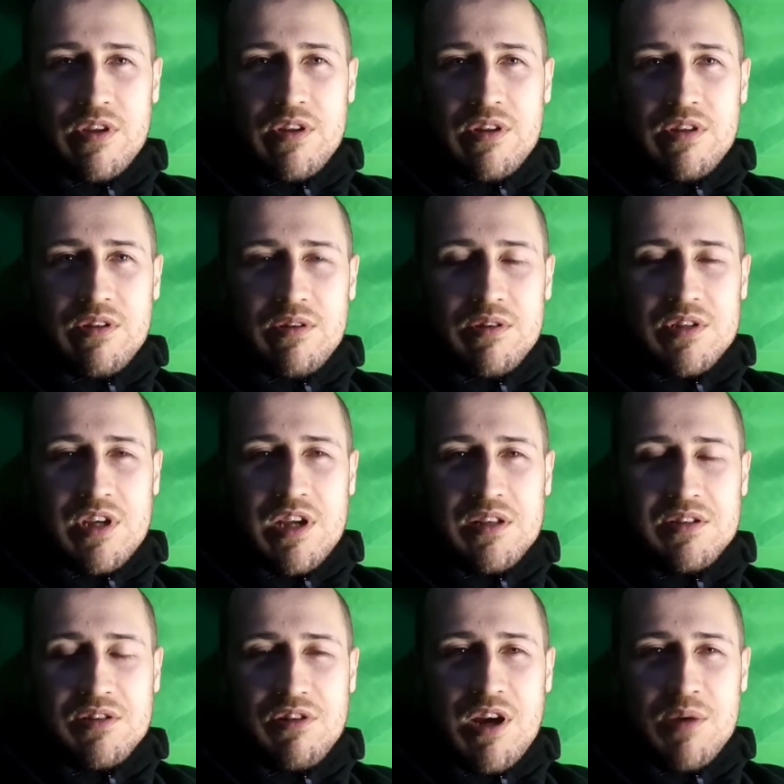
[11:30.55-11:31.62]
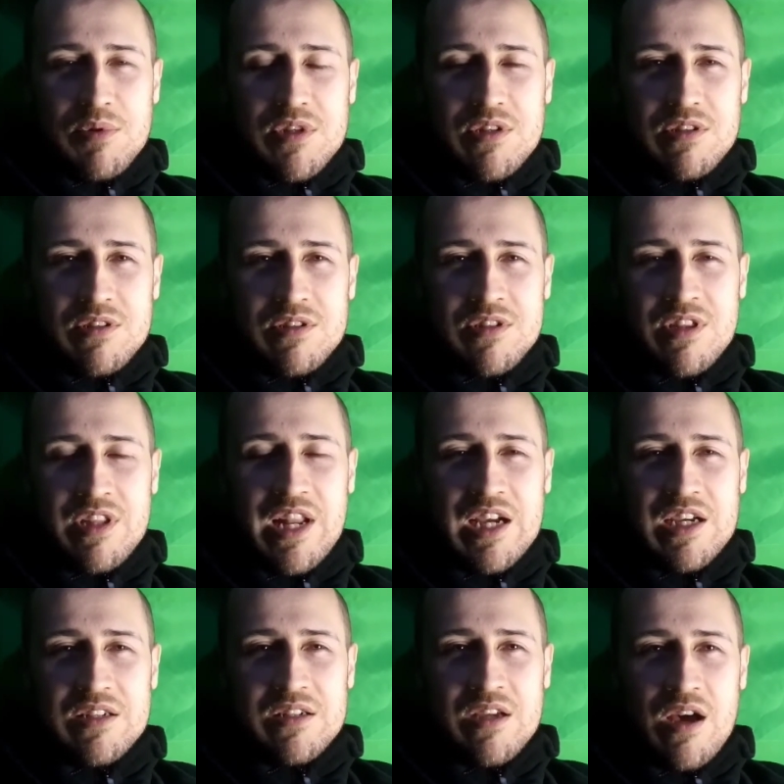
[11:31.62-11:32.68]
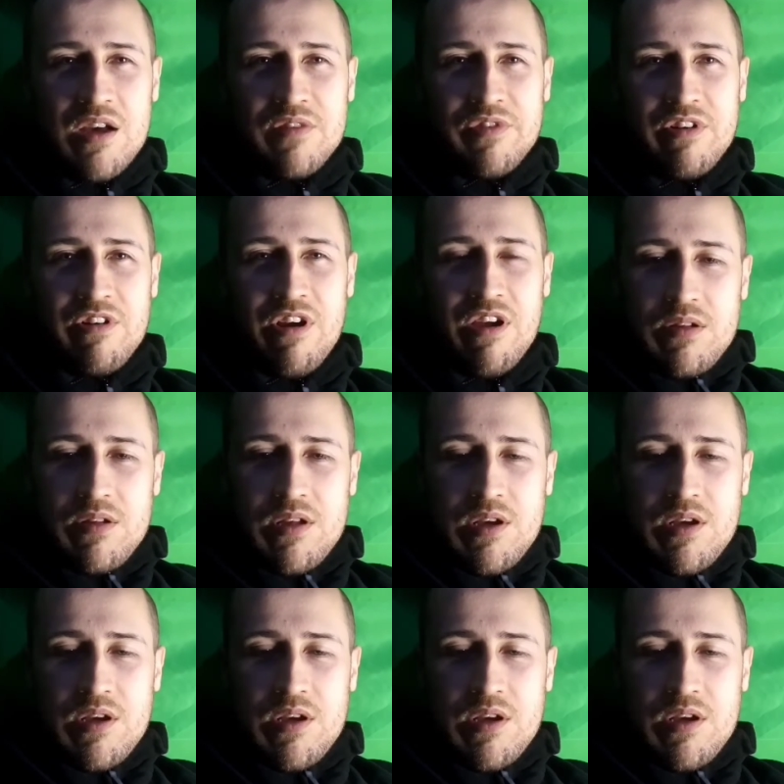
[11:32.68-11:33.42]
so she gets scrapped to the knacker's yard for her.